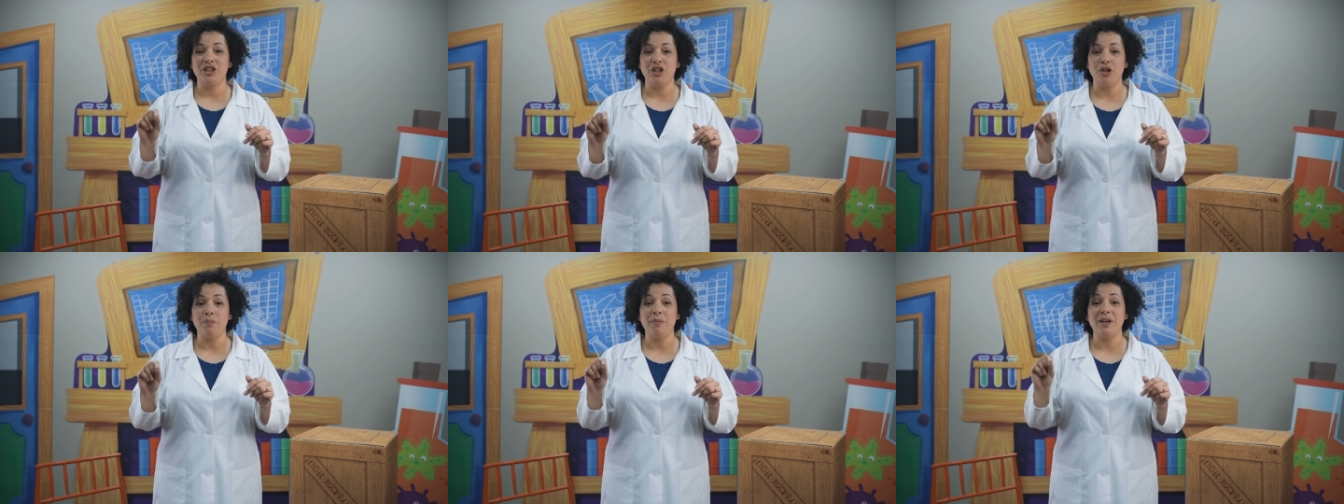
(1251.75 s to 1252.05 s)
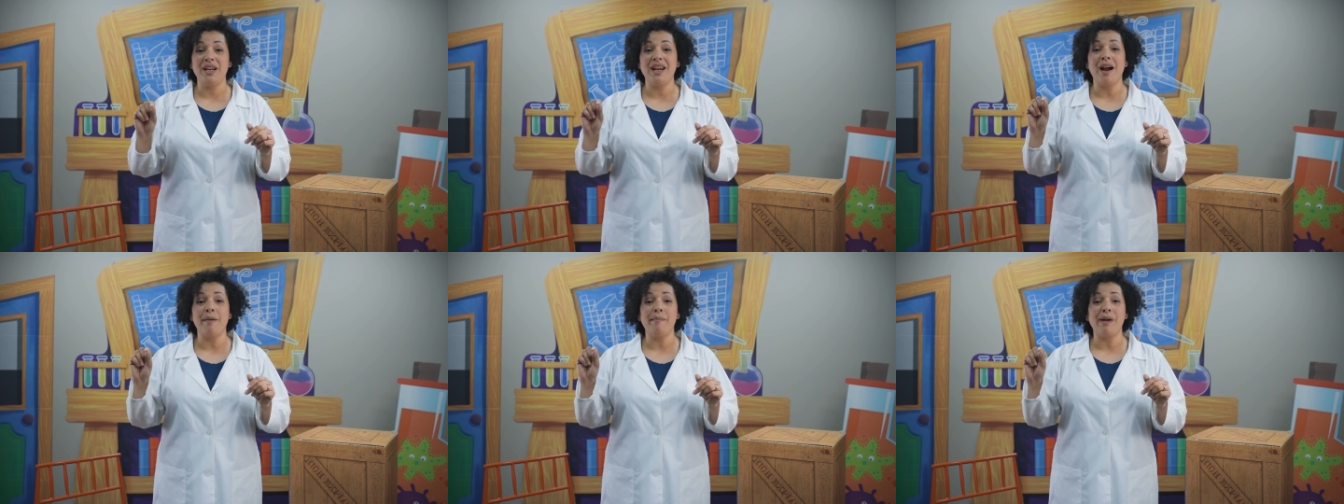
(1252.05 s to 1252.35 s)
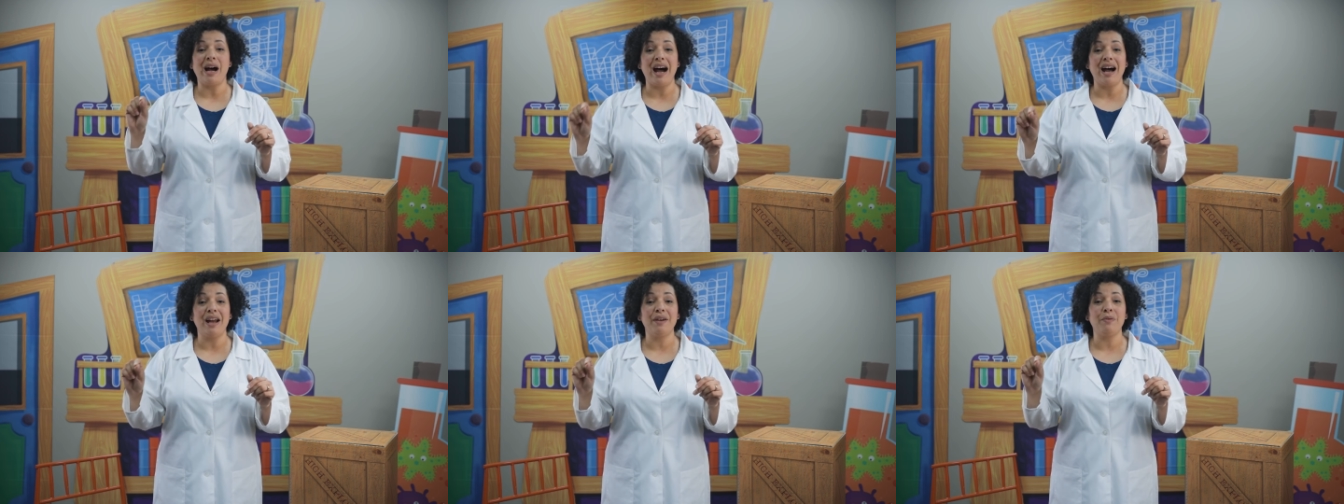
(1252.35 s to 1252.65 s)
2
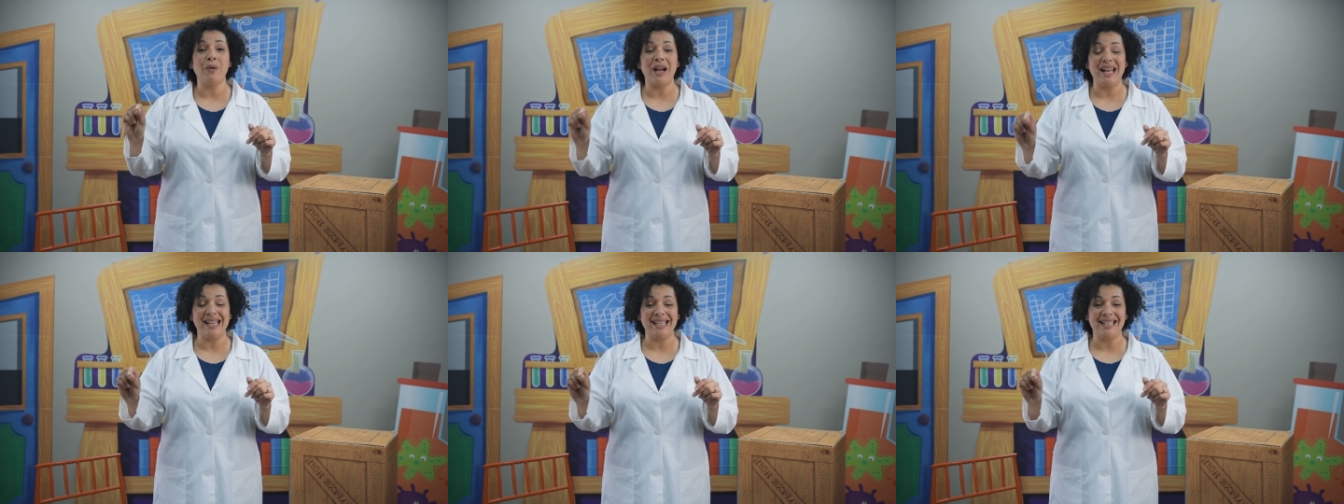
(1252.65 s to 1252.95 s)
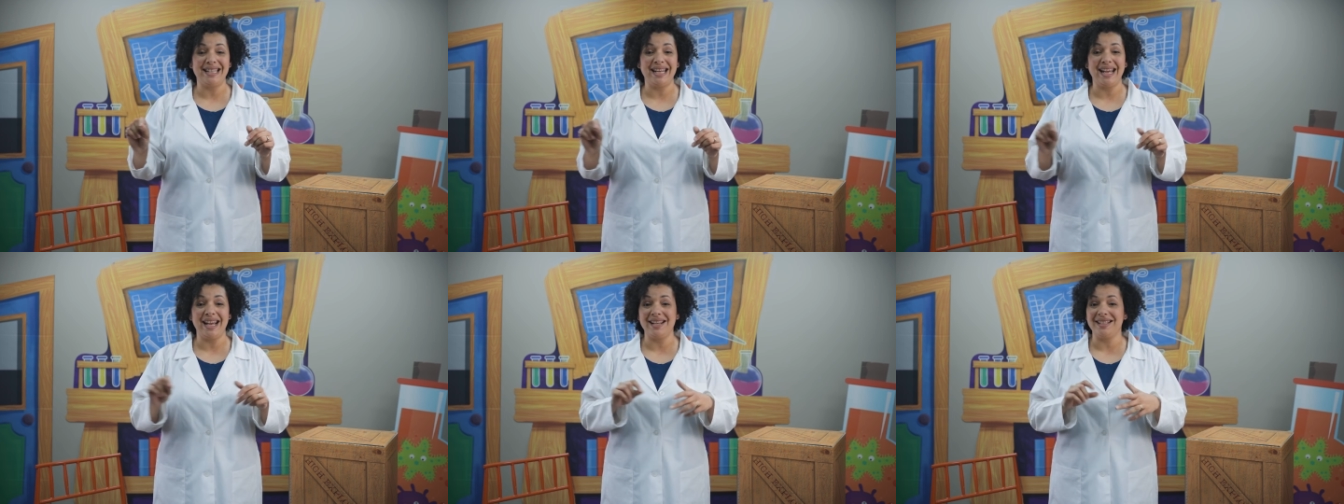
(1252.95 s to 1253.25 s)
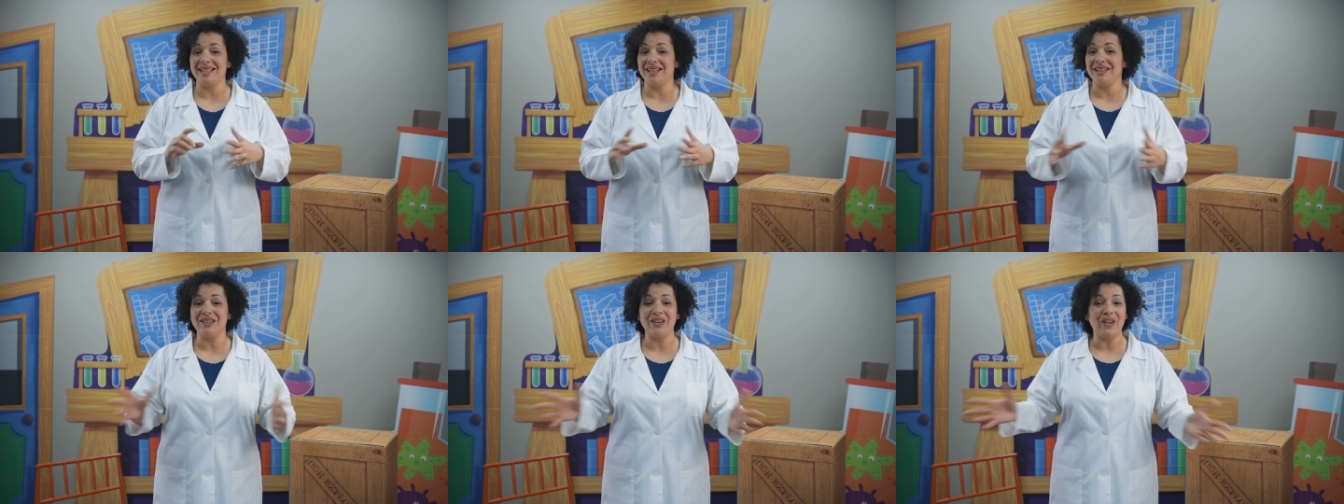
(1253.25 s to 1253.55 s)
p.m. on
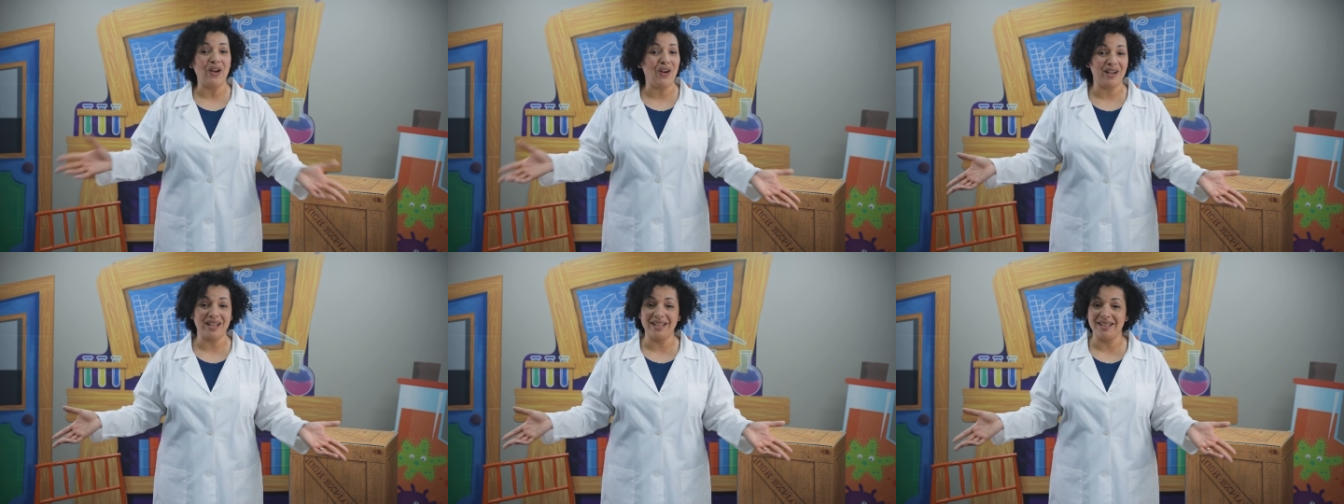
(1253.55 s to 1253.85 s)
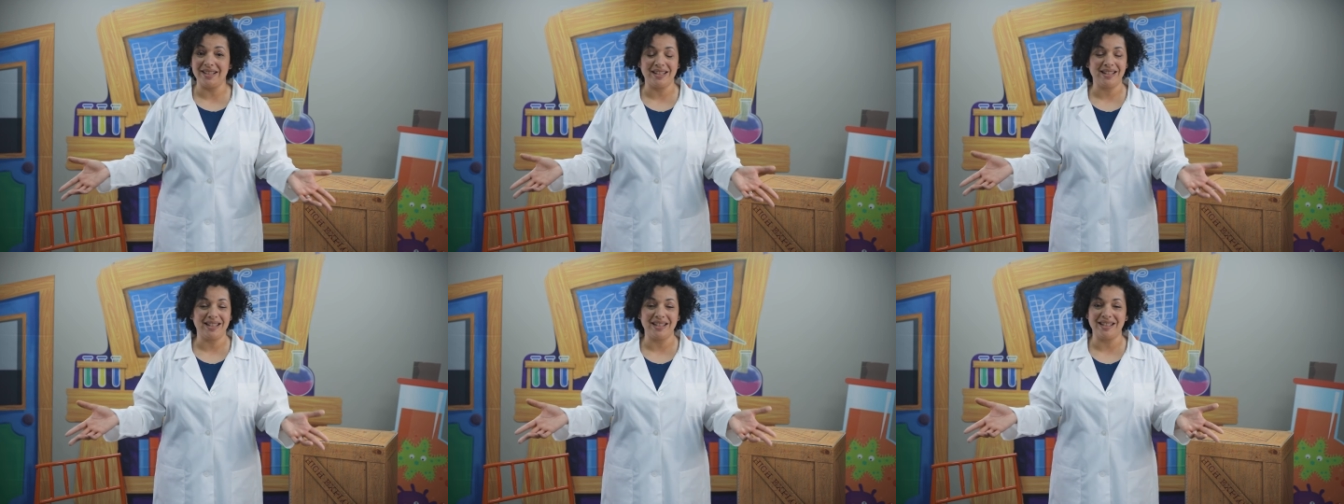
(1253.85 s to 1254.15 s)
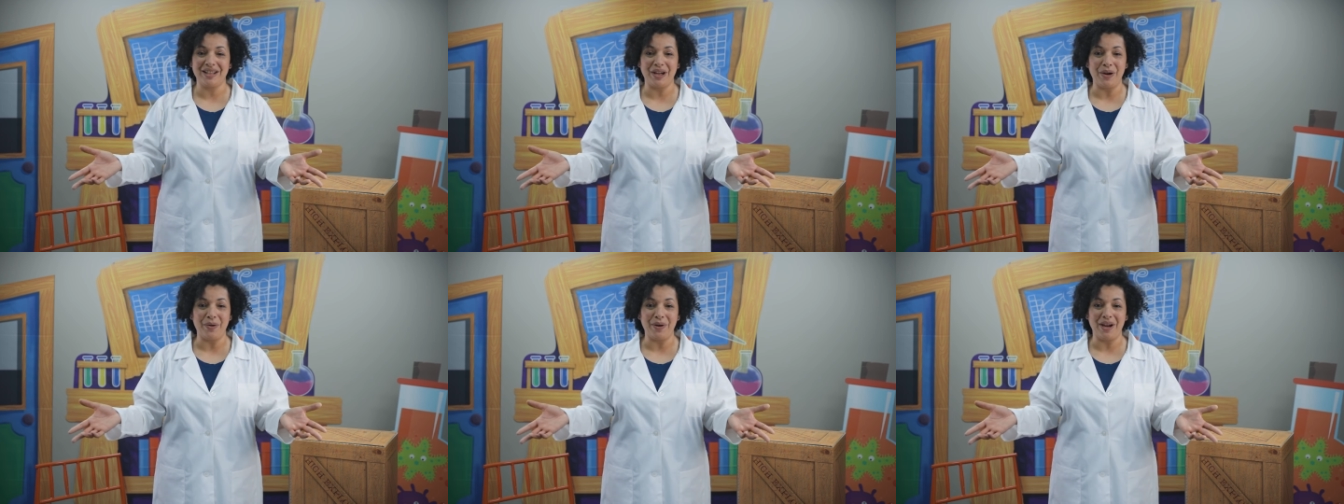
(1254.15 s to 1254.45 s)
Wednesdays, as long as this
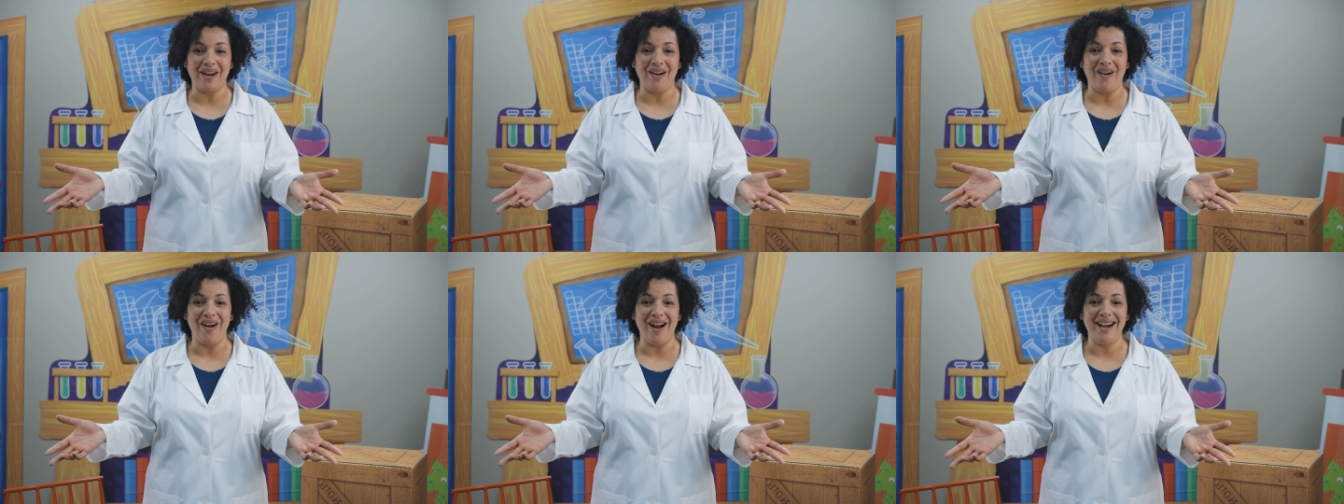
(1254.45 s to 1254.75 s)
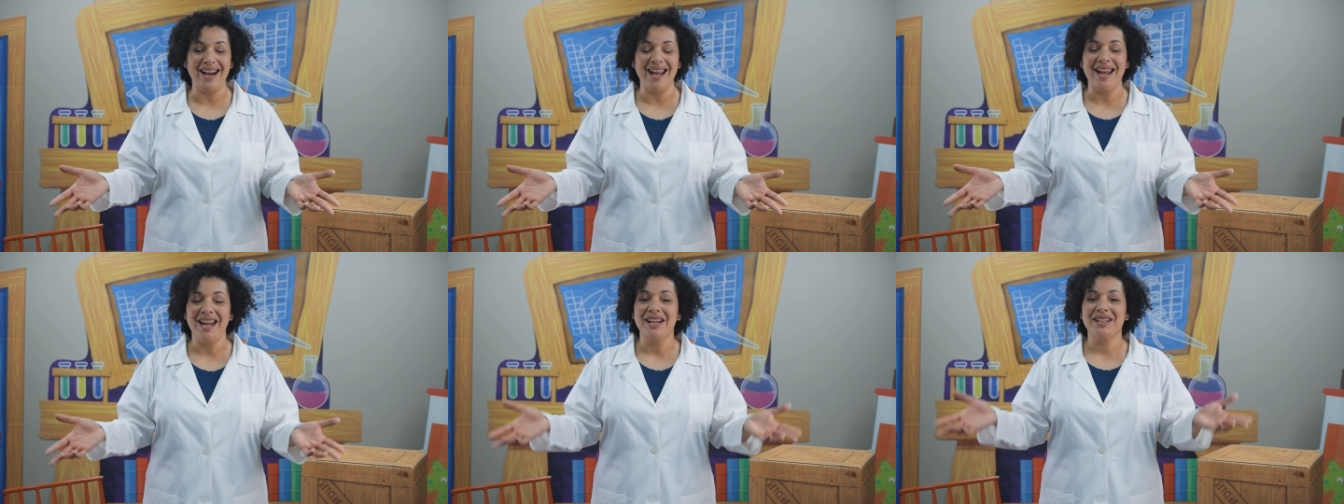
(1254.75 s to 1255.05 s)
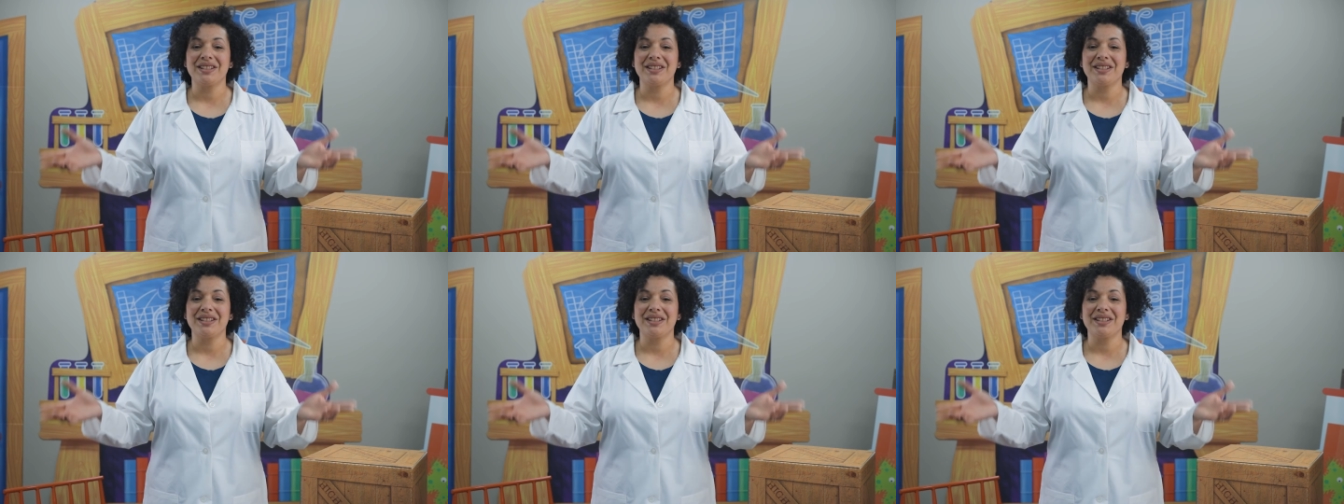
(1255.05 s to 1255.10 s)
is going on.